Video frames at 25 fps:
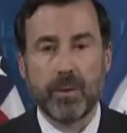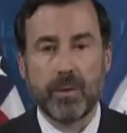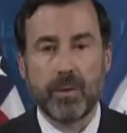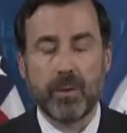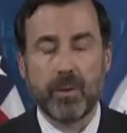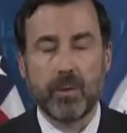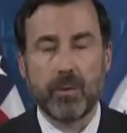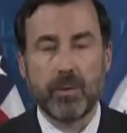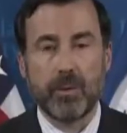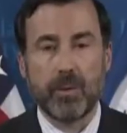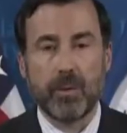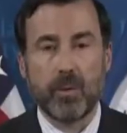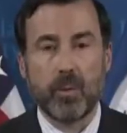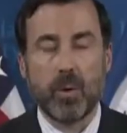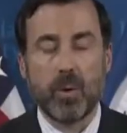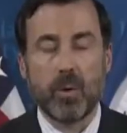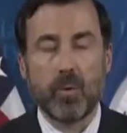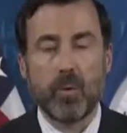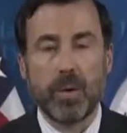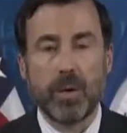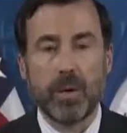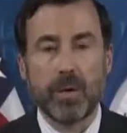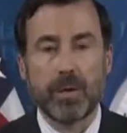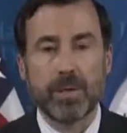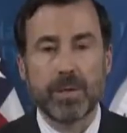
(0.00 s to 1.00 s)
that you know what
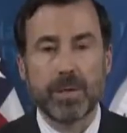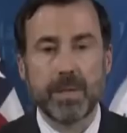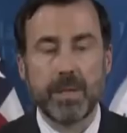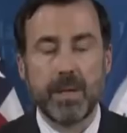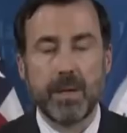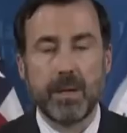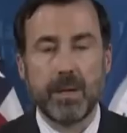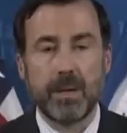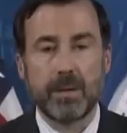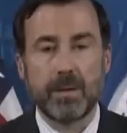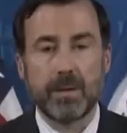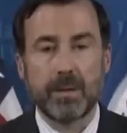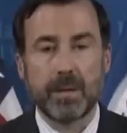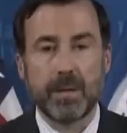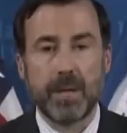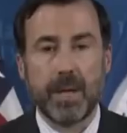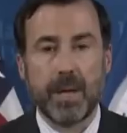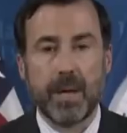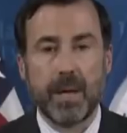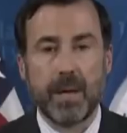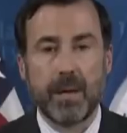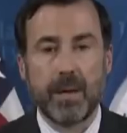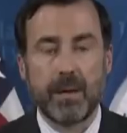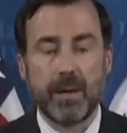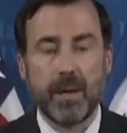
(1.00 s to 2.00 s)
we are seeing
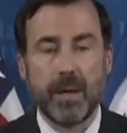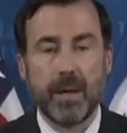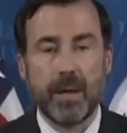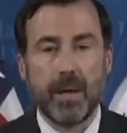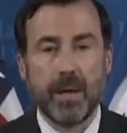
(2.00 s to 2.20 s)
today